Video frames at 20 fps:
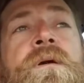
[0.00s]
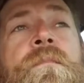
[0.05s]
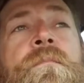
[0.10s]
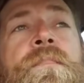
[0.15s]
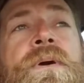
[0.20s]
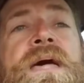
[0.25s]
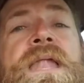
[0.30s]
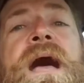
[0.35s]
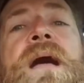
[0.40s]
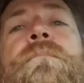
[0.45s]

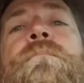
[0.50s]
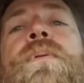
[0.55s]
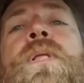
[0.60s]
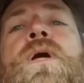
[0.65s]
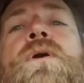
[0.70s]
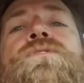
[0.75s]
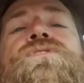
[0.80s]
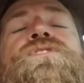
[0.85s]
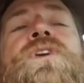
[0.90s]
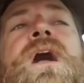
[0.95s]
But I
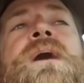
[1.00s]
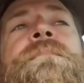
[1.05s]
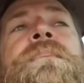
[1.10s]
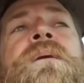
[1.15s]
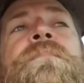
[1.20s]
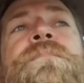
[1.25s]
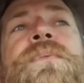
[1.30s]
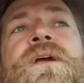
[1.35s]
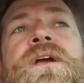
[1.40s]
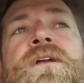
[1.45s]
blow dry
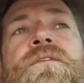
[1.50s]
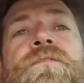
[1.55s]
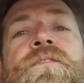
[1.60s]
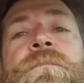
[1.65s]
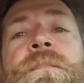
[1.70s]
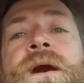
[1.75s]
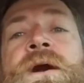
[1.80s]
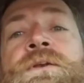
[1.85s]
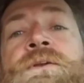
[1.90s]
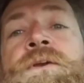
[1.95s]
my beard
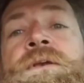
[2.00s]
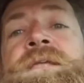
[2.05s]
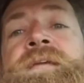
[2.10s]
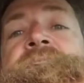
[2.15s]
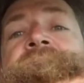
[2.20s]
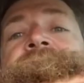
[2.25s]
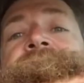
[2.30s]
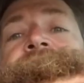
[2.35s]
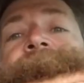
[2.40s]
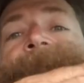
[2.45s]
from
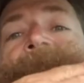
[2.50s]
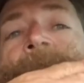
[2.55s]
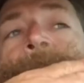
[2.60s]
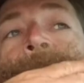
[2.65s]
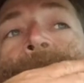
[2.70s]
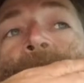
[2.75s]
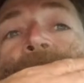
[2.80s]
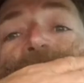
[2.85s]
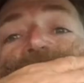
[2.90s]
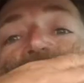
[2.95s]
underneath
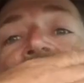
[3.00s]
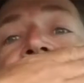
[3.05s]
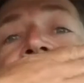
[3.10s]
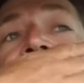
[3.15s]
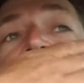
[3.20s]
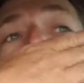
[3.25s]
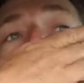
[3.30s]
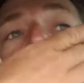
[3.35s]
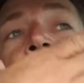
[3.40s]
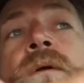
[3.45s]
and push it
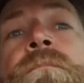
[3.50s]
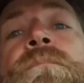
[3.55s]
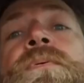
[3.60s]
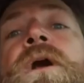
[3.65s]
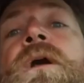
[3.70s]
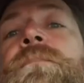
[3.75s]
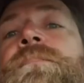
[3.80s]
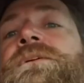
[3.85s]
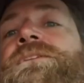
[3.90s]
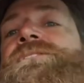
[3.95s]
out on
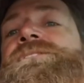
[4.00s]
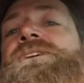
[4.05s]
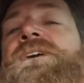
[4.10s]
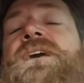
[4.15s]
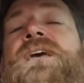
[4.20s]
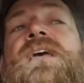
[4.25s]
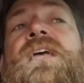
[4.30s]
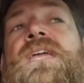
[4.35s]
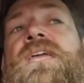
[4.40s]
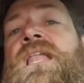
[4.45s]
purpose.
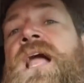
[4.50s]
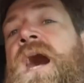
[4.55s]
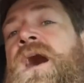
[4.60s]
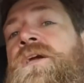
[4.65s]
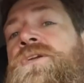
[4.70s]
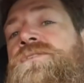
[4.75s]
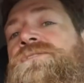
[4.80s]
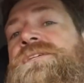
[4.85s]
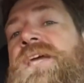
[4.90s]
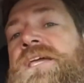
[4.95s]
You know how
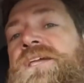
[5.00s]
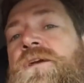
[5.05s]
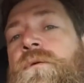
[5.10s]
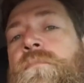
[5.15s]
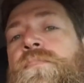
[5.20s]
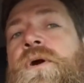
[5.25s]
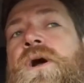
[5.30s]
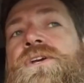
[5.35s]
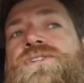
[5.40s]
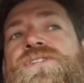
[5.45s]
you take your
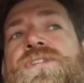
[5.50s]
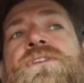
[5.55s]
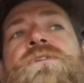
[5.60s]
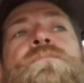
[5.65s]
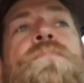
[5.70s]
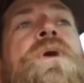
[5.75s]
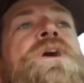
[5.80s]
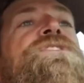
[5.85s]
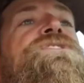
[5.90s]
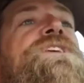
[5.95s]
brush and you
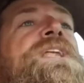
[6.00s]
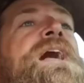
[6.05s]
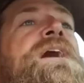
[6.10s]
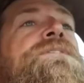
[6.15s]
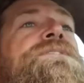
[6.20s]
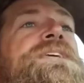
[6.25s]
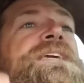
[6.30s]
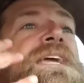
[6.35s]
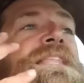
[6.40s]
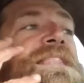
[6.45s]
brush it
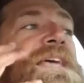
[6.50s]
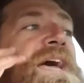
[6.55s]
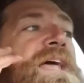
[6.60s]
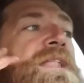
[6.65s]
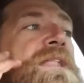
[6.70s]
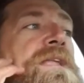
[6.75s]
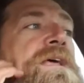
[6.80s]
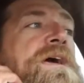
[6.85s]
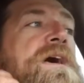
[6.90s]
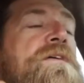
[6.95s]
out to get that
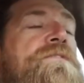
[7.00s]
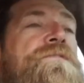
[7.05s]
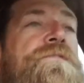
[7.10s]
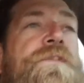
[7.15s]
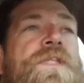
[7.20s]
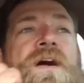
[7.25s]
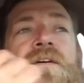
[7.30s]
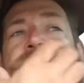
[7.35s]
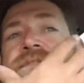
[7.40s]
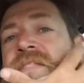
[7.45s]

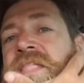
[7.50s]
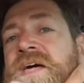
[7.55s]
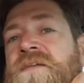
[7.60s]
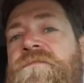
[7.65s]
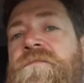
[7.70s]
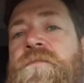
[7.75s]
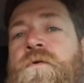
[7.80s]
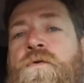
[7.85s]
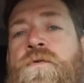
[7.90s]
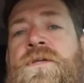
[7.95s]
fluff and that
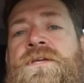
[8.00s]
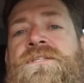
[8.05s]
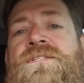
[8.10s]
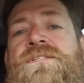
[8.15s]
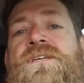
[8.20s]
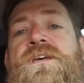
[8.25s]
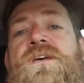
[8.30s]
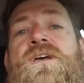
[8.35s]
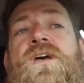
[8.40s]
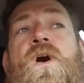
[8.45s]
fullness?
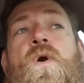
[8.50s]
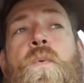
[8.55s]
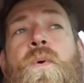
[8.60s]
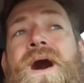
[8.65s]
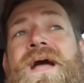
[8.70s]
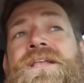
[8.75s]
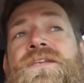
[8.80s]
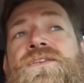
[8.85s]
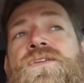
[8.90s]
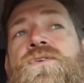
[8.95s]
Well,
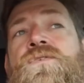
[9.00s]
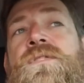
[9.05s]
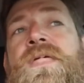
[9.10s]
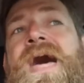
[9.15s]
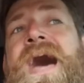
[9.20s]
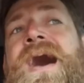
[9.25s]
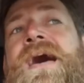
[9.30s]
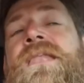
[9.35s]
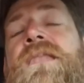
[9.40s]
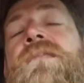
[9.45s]
I do
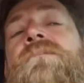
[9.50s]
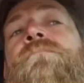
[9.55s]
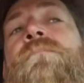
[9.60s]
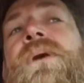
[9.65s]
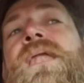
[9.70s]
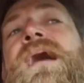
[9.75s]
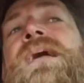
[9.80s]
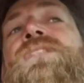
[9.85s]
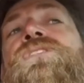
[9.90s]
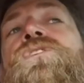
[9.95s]
that,
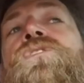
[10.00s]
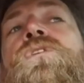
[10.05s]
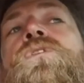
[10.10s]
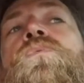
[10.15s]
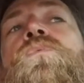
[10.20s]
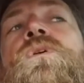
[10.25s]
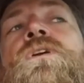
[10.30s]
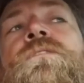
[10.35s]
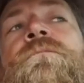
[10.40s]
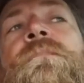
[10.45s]
but I do it
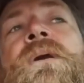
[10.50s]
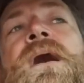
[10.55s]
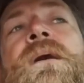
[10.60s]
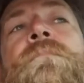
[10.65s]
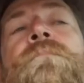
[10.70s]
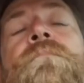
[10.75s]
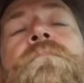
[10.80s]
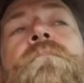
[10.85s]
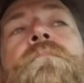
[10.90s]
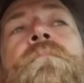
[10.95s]
with
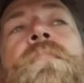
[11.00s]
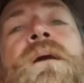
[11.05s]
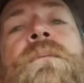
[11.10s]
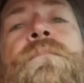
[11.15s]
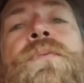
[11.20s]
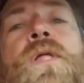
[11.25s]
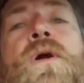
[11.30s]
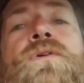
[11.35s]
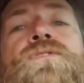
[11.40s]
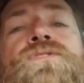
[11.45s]
my
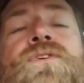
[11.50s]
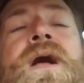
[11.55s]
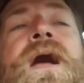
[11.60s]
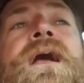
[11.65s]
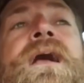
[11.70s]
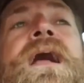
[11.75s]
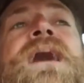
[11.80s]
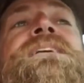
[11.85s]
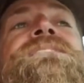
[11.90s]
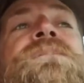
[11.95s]
blow
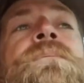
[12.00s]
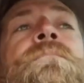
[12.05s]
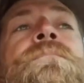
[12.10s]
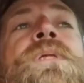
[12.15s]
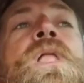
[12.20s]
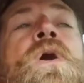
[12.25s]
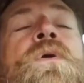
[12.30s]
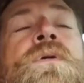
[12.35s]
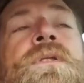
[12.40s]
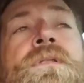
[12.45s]
dryer as I'm
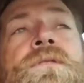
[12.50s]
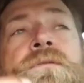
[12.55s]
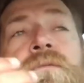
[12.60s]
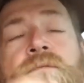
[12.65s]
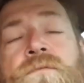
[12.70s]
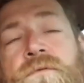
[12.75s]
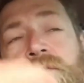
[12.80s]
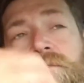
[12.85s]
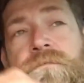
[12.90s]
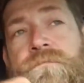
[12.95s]
blowing
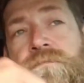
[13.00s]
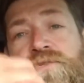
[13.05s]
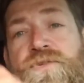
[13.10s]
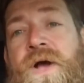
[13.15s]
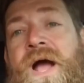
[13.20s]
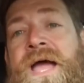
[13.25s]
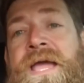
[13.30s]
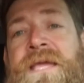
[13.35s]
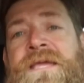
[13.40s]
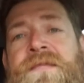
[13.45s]
or
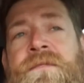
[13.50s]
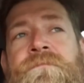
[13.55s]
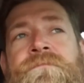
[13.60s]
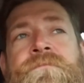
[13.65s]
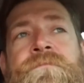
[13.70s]
drying it.